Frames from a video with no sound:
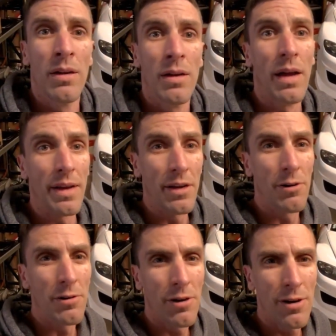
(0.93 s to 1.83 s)
How you
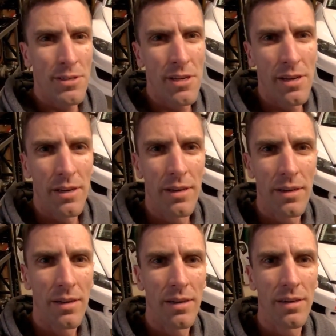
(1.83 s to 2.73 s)
going, guys?
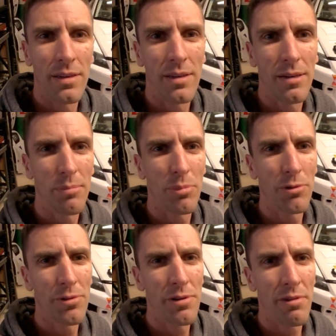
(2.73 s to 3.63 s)

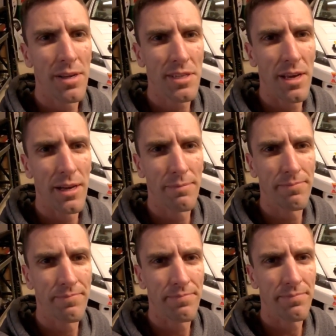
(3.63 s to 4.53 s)
Bought a new race car.
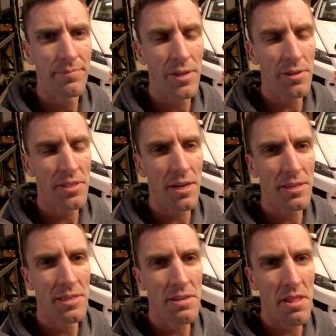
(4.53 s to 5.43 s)
Got sucked
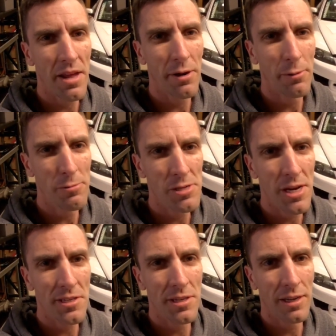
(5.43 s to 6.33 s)
into that old
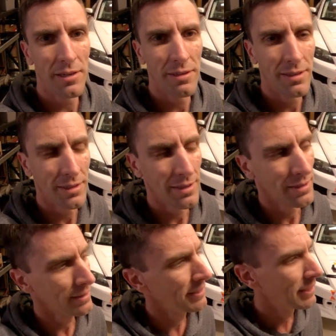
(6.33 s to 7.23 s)
chestnut.
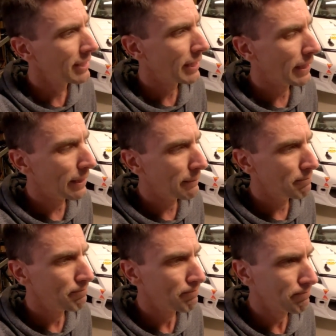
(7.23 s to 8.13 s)

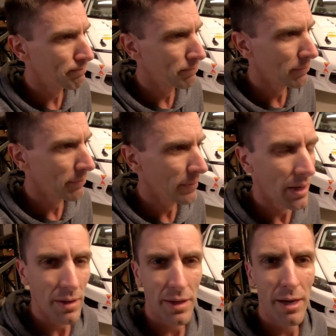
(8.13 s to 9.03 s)

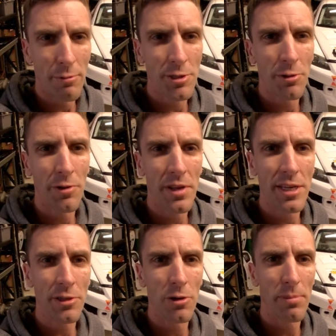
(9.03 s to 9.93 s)
Yeah, restoring the
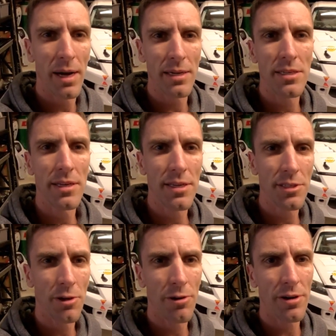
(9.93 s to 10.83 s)
Escort back to
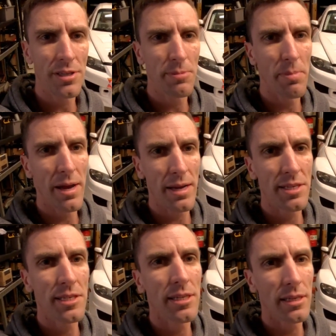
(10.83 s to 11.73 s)
historic
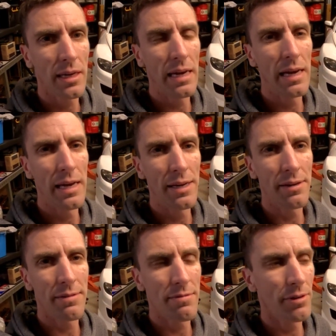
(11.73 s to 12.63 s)
specs
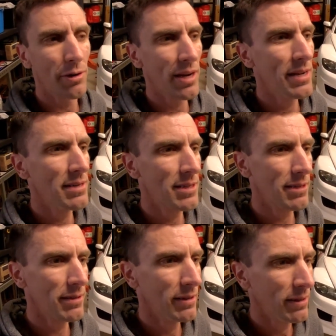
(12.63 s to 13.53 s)
and not keen to